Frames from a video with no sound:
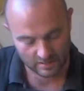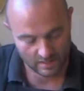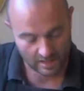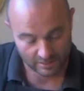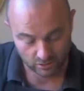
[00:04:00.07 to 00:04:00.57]

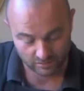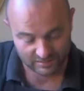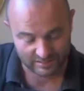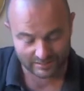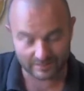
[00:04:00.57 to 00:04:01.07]
and you'll
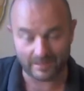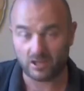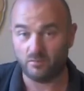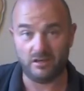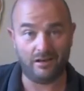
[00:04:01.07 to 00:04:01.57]
see that they
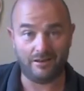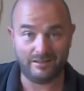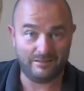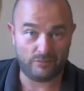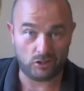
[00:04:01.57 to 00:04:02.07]
come in a lot of
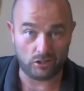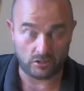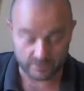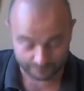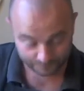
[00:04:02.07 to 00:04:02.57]
different
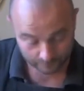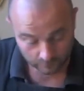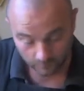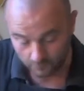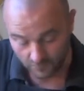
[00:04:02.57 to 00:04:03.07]
colors.
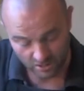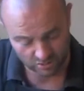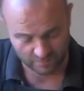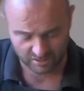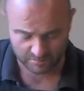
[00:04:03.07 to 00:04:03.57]
So
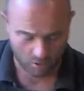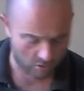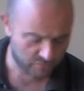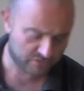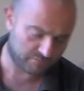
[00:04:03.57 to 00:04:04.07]
we've got some orange
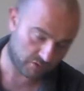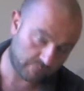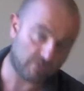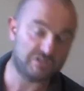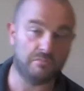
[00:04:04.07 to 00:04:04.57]
ones, some green
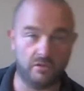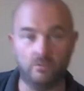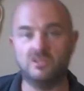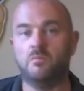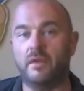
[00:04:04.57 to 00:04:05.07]
ones, some blue
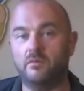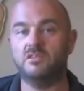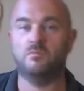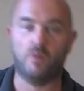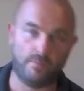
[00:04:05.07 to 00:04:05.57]
ones, some pink ones,
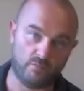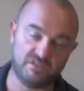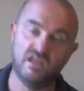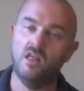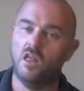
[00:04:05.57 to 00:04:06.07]
some purple ones.
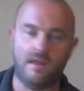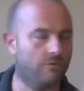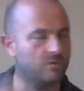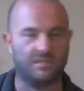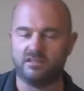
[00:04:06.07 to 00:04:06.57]

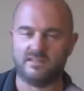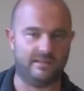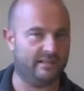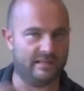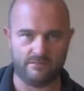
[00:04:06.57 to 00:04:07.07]
Everyone's got
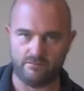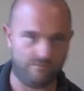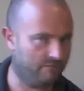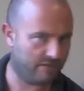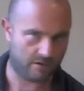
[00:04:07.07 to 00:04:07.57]
slightly different
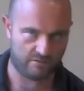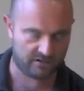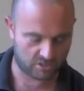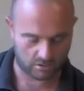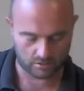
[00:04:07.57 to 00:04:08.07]
various
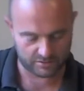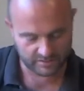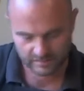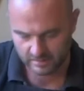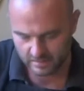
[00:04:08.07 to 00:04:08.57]
colors.
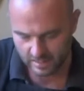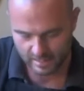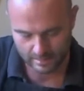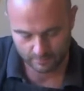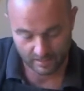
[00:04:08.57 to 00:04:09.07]

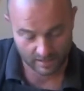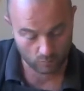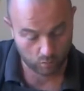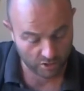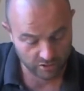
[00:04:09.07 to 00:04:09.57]
And
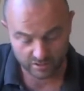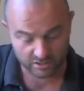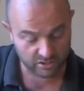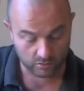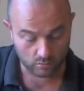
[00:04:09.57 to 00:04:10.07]
what you can
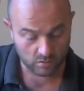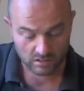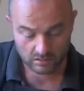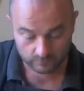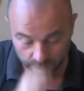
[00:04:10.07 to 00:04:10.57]
do,
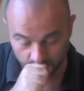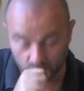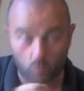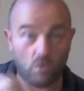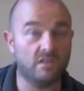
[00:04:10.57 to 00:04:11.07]
or
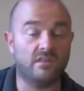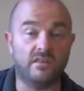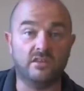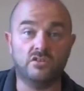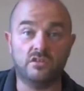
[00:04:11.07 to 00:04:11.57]
one of the
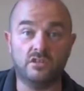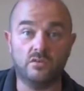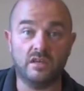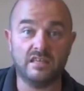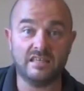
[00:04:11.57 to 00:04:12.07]
things you can do,
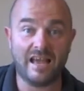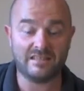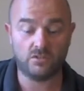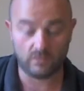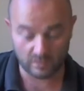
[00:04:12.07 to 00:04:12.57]
is ask
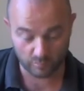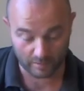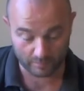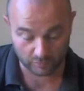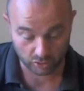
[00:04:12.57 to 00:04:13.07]
your little
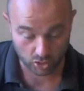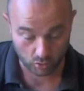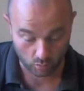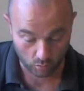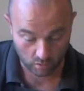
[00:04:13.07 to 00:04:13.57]
people
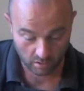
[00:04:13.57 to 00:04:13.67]
to